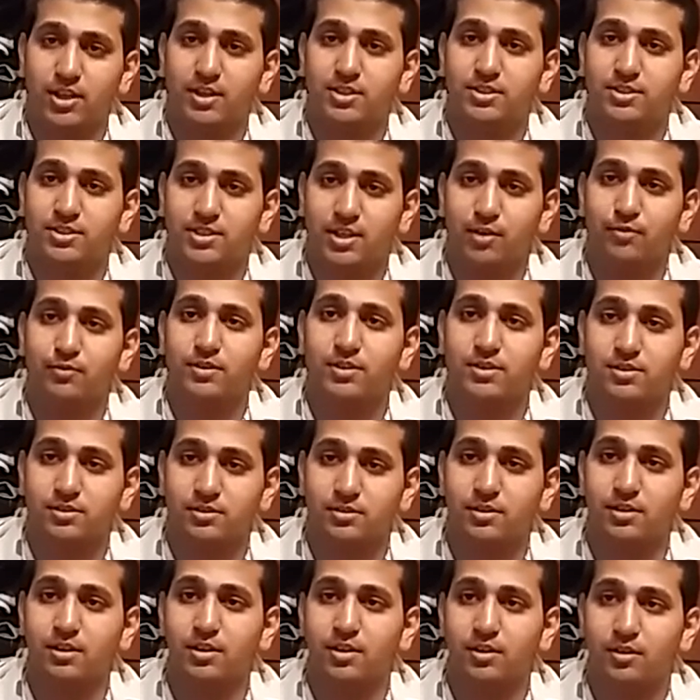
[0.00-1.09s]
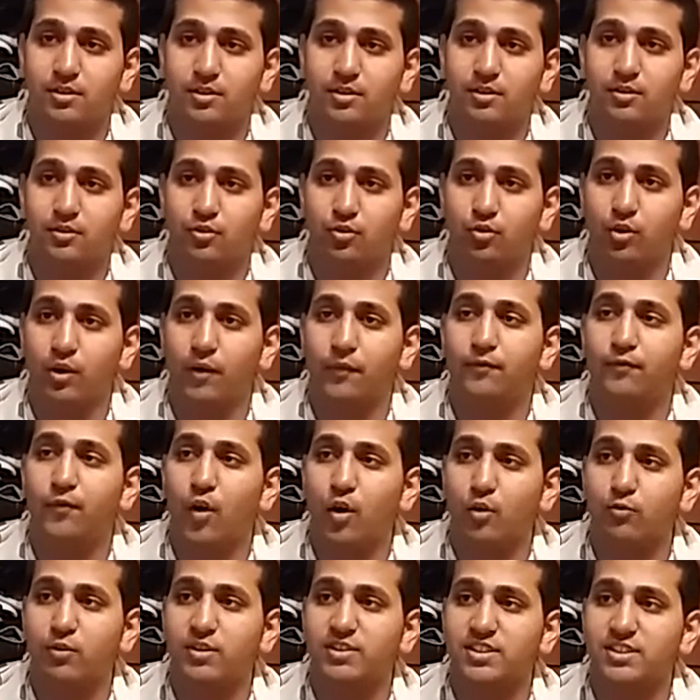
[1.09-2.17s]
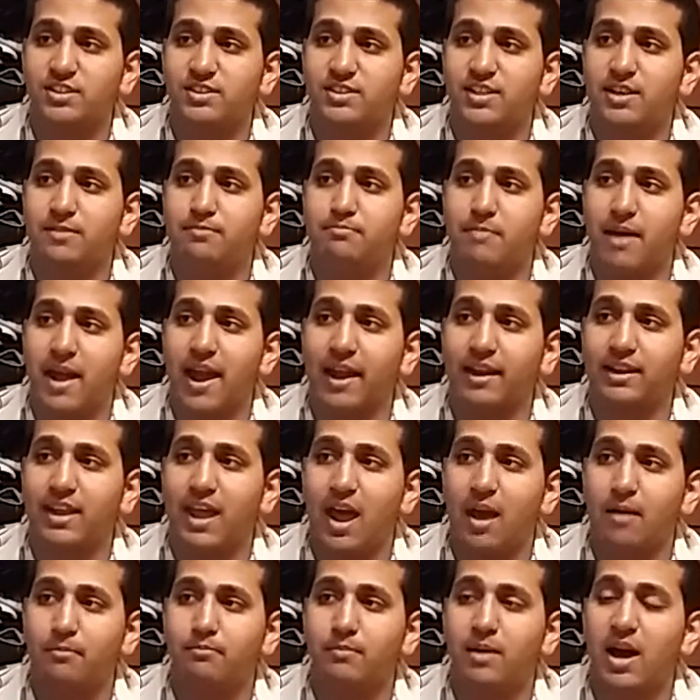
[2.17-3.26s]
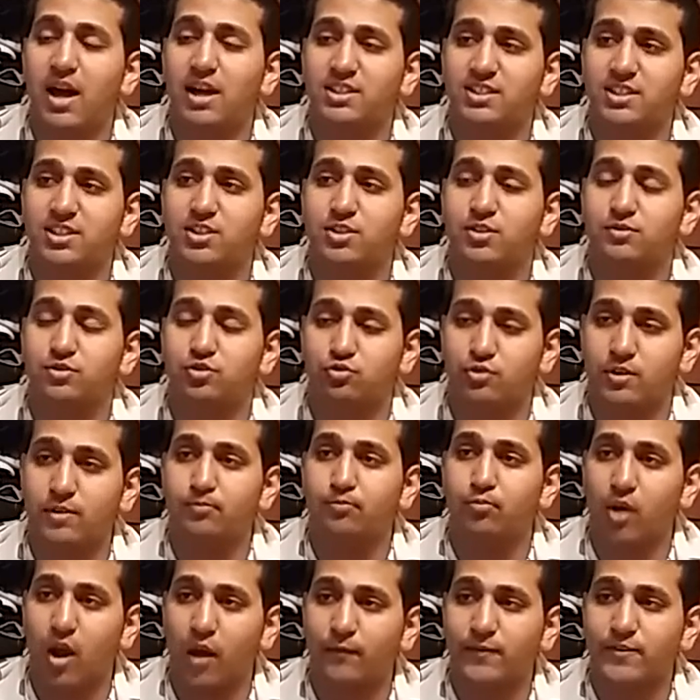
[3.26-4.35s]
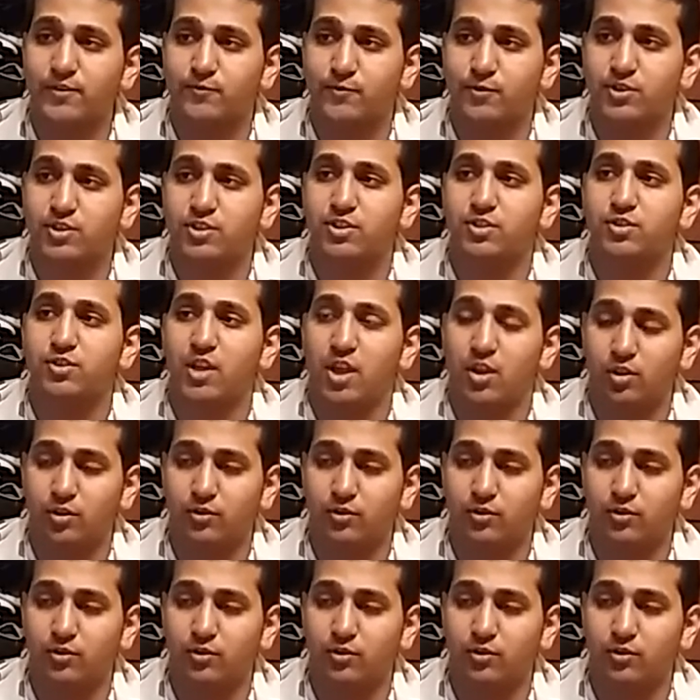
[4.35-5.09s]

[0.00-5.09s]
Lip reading: Like, seriously. Who the fuck wants to see Madcap Moss and the Street Profits versus